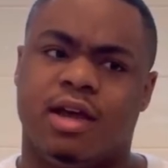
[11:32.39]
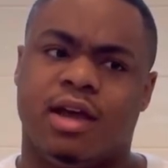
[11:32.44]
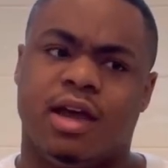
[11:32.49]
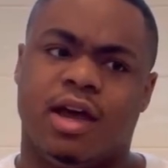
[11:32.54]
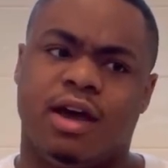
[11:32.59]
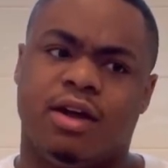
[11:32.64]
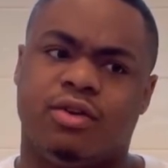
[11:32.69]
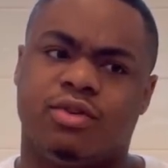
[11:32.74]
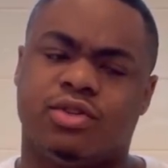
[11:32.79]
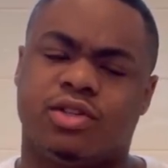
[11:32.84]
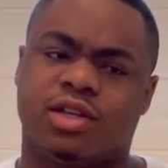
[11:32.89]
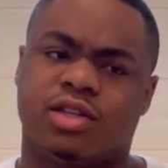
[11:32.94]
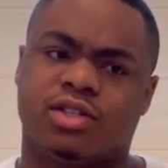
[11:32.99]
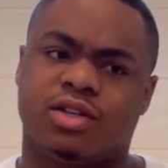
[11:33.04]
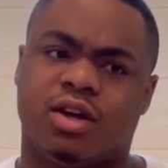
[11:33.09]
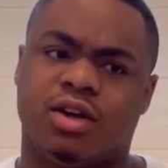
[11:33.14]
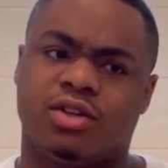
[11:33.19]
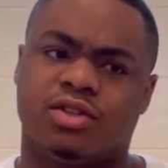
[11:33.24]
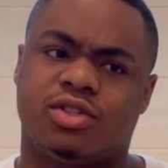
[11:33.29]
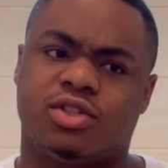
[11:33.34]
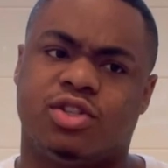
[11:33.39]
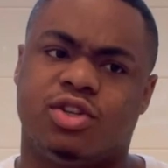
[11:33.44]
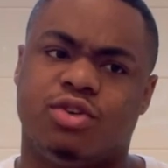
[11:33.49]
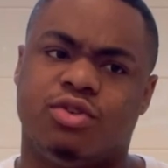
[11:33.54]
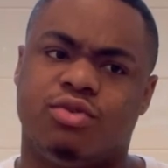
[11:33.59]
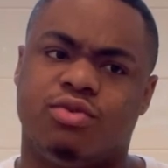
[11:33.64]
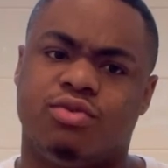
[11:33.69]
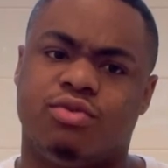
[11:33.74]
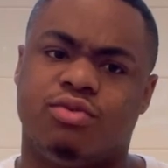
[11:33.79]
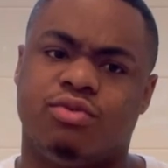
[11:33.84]
Headers, exhaust,
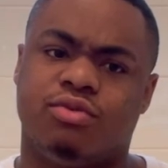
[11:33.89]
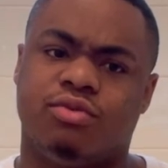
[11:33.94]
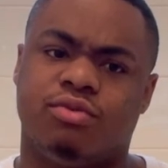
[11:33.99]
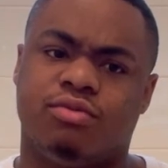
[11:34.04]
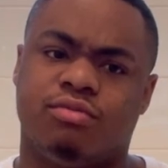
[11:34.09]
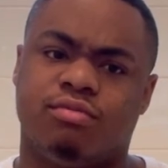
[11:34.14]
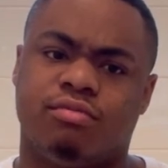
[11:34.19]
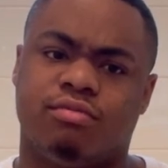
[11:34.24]
tune,